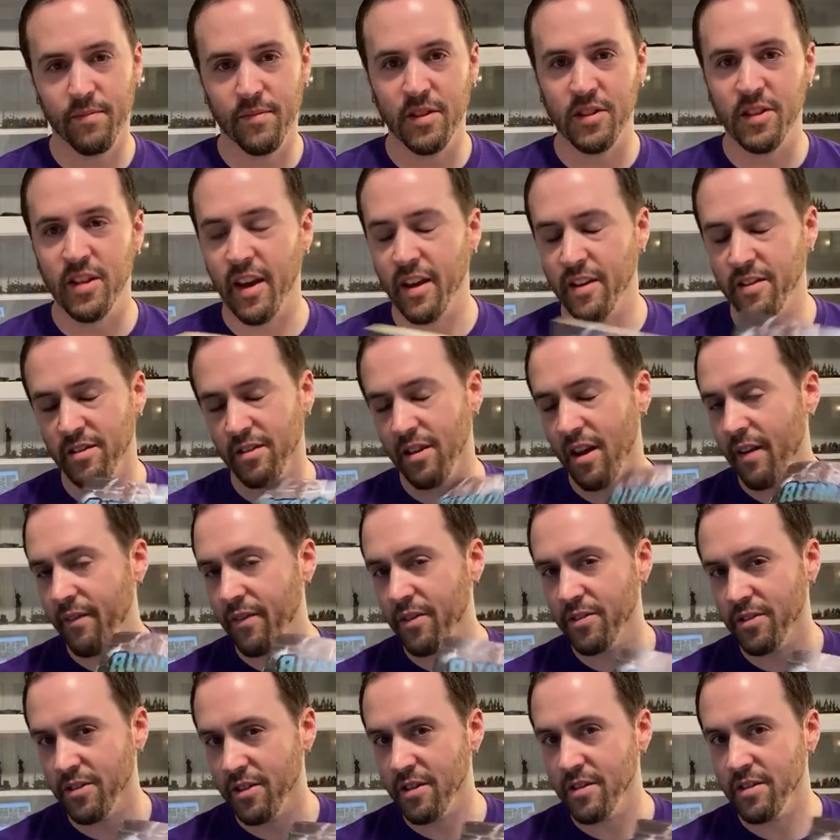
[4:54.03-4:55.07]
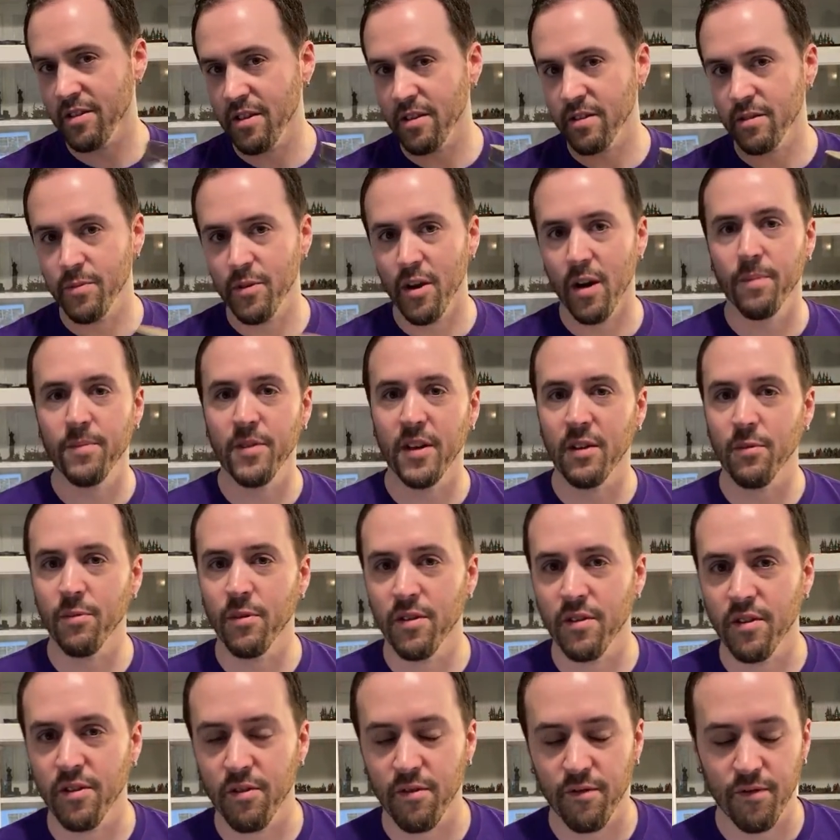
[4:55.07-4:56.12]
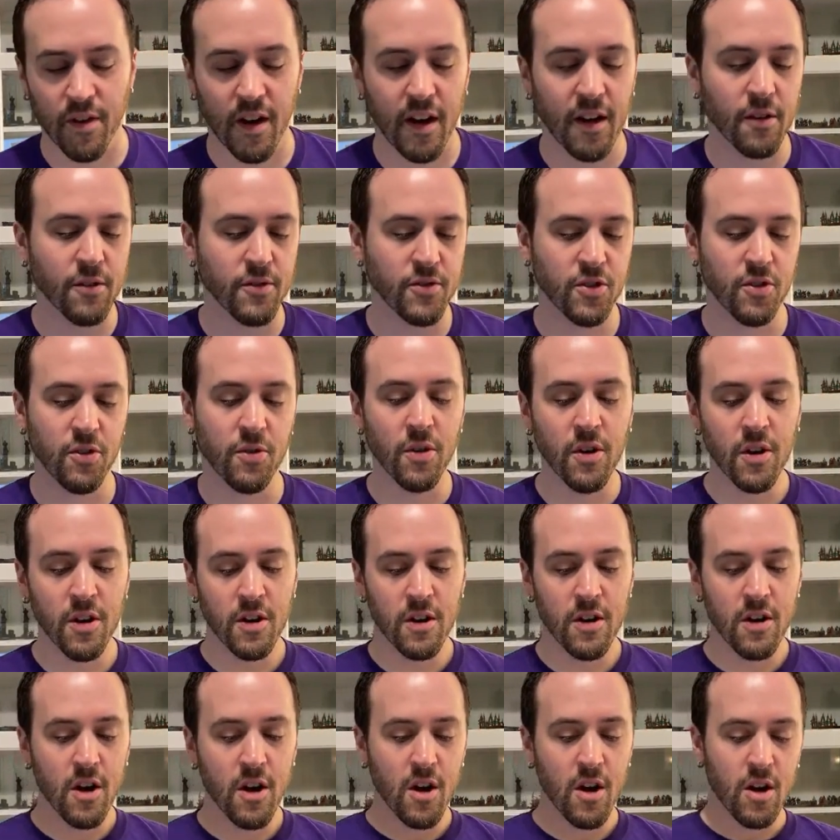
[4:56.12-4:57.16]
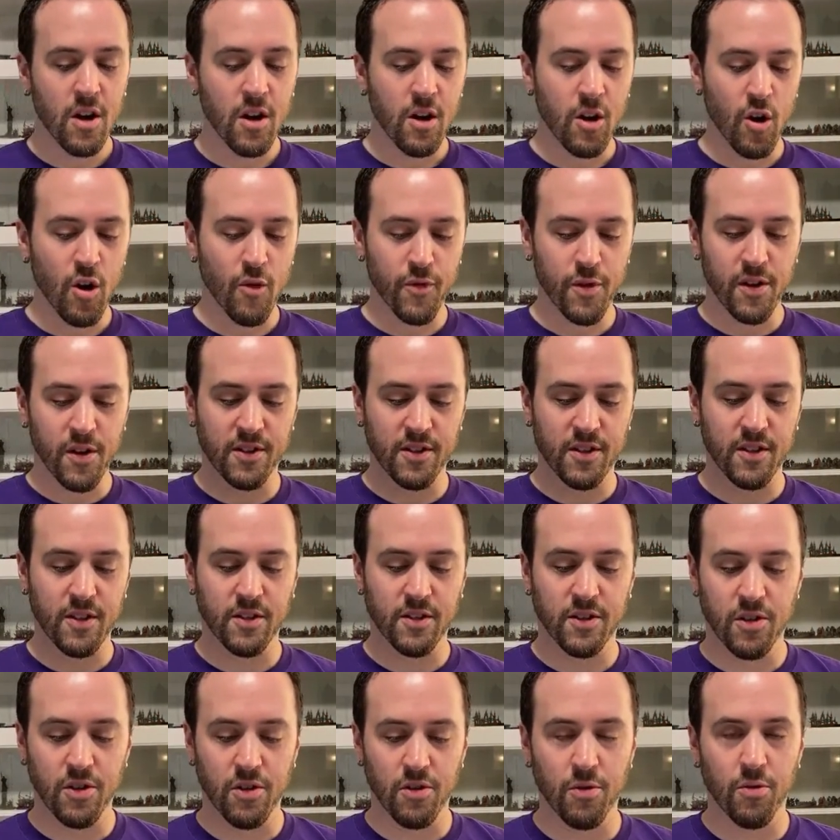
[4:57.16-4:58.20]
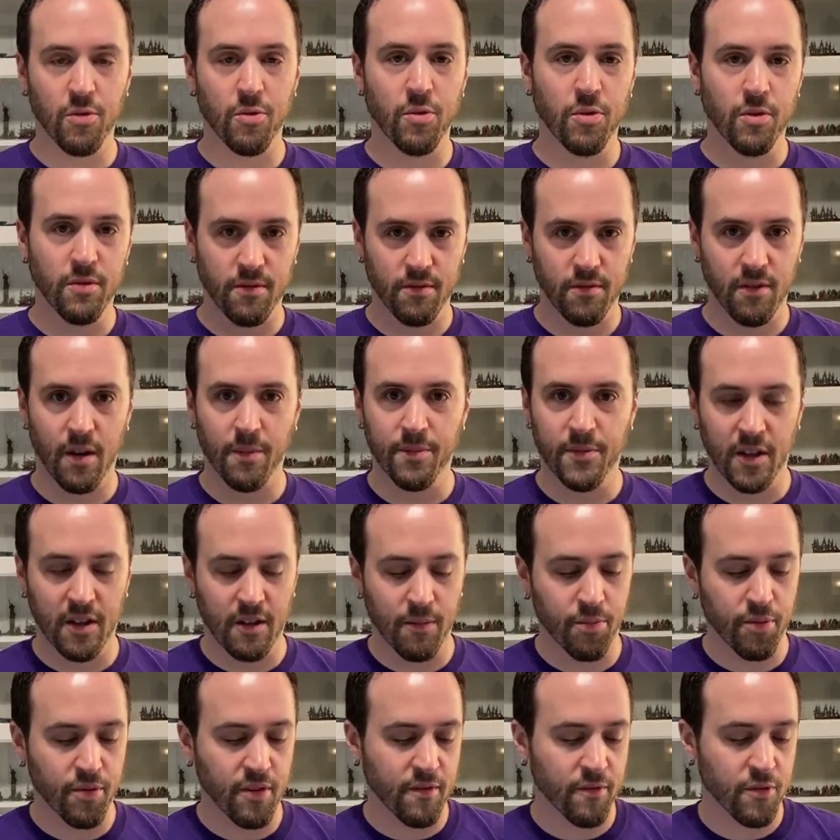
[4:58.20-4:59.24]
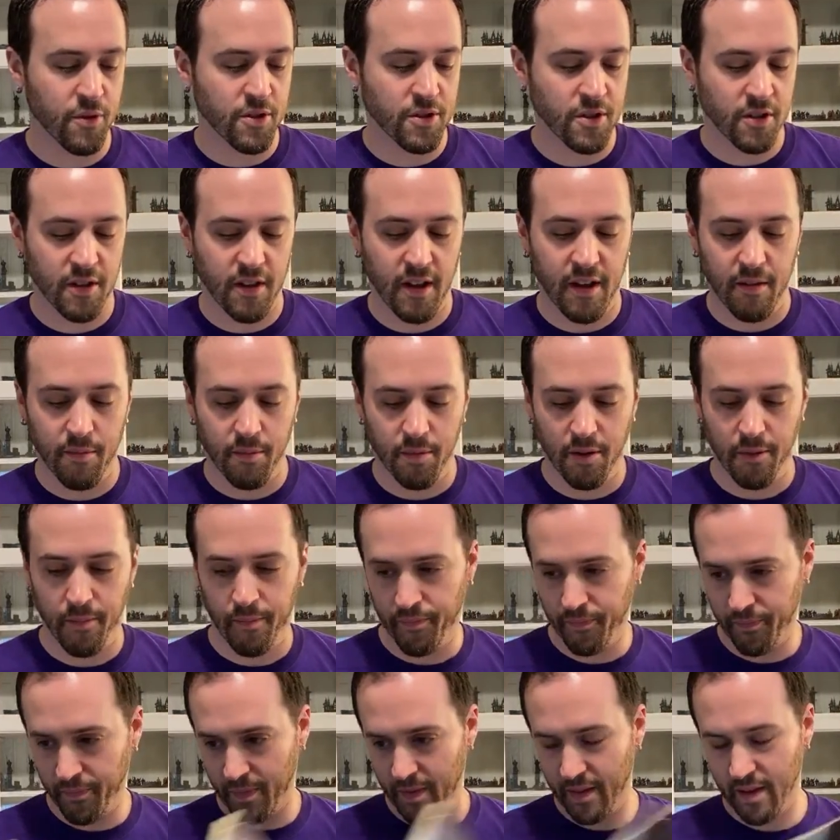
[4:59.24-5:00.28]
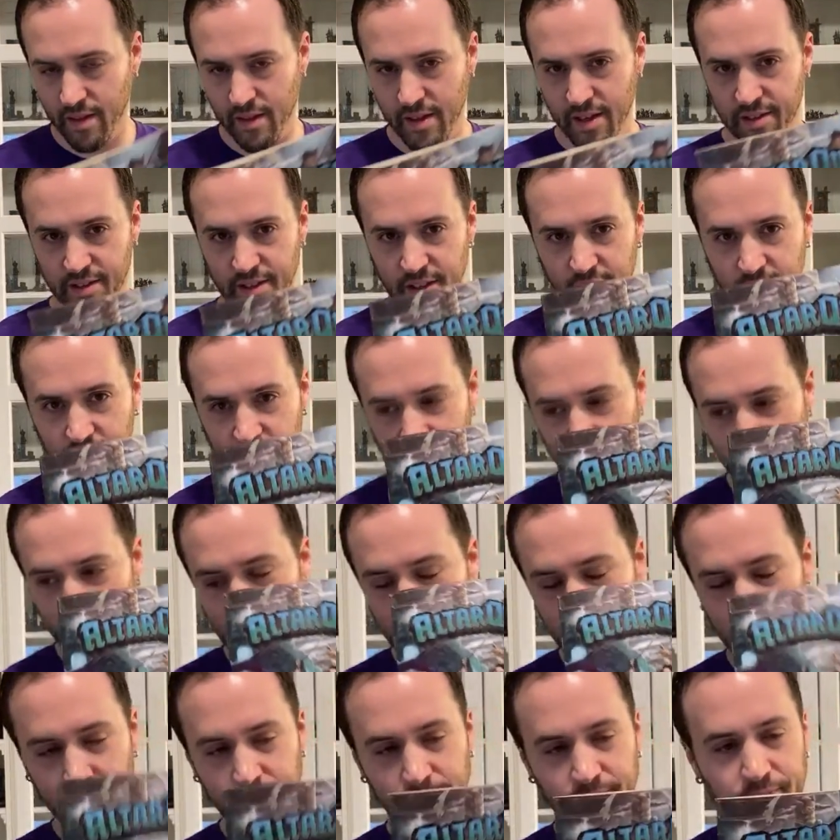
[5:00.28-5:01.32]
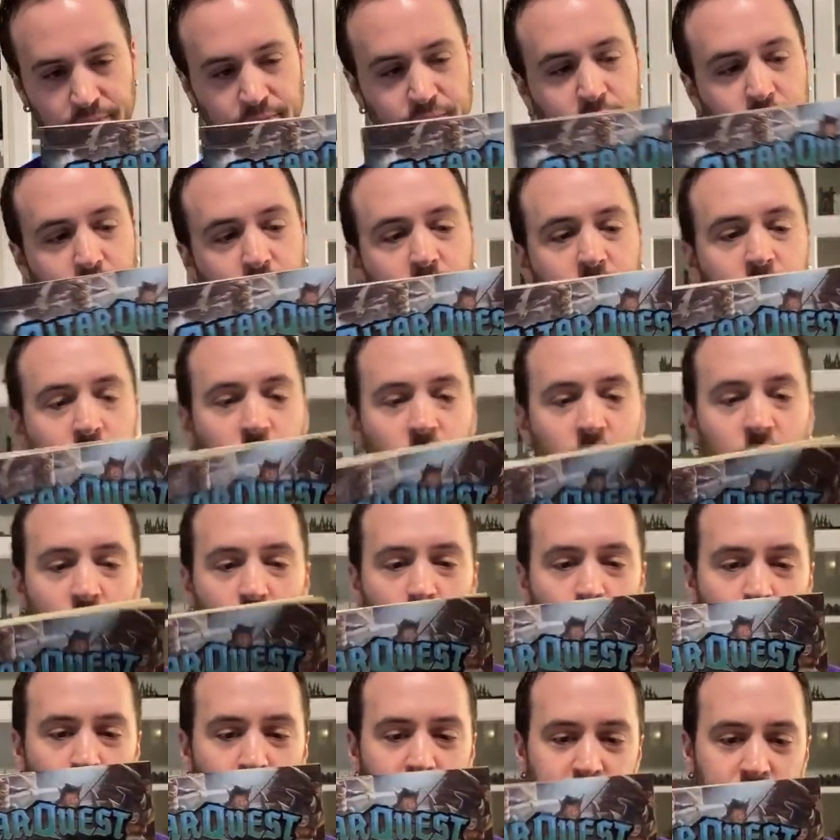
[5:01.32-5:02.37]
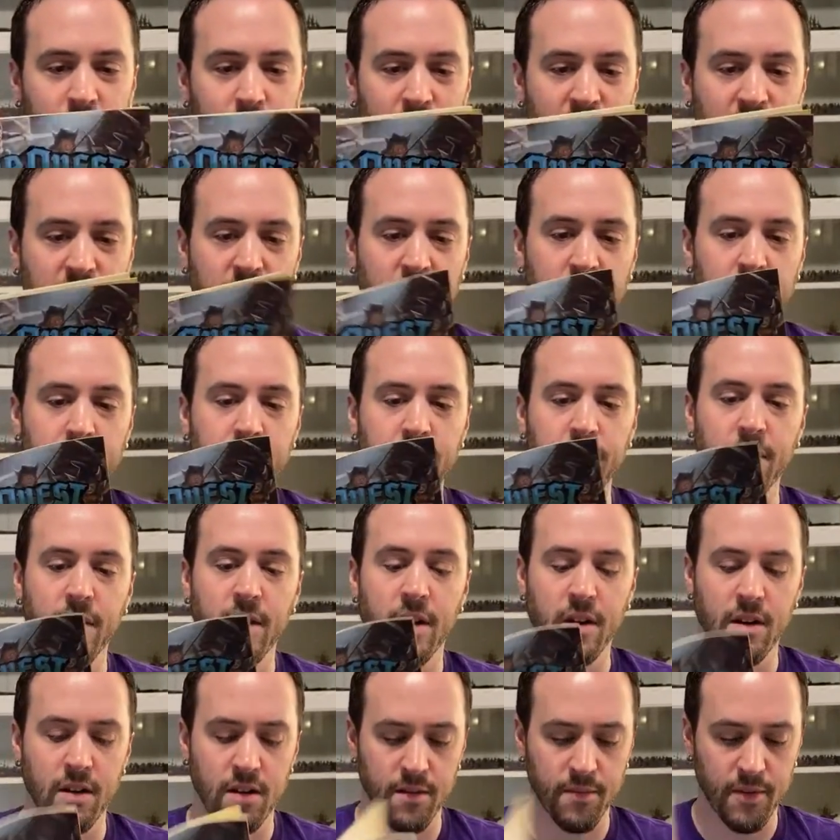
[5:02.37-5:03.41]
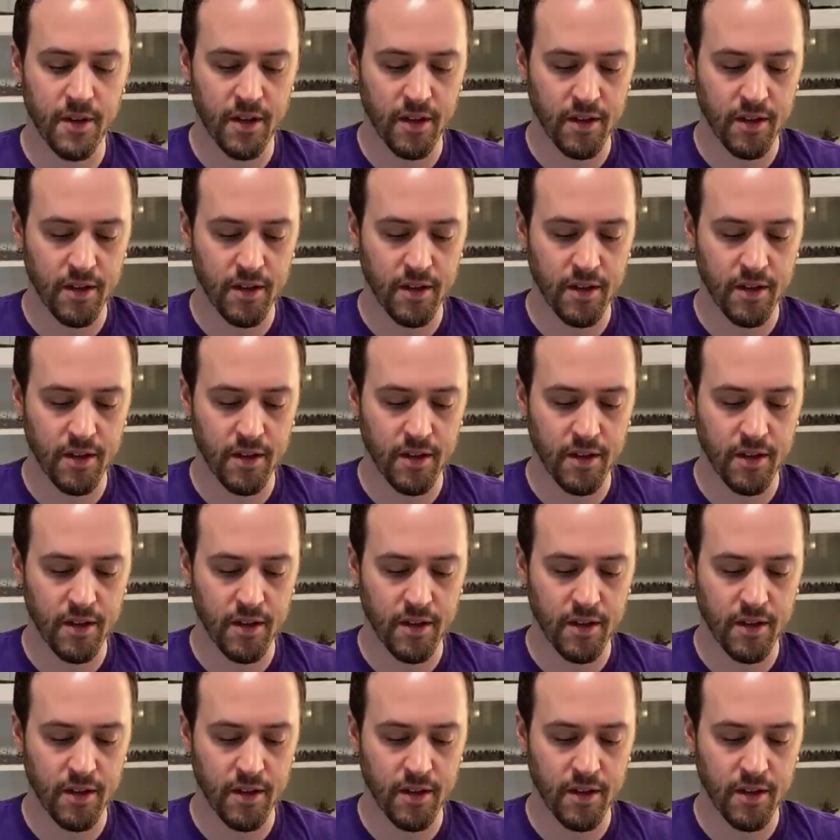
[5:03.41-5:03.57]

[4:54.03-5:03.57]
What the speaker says: text obviously needs to be updated with the new file. So hopefully they'll send us a new updated print version of that. But this is the rulebook for the base game. It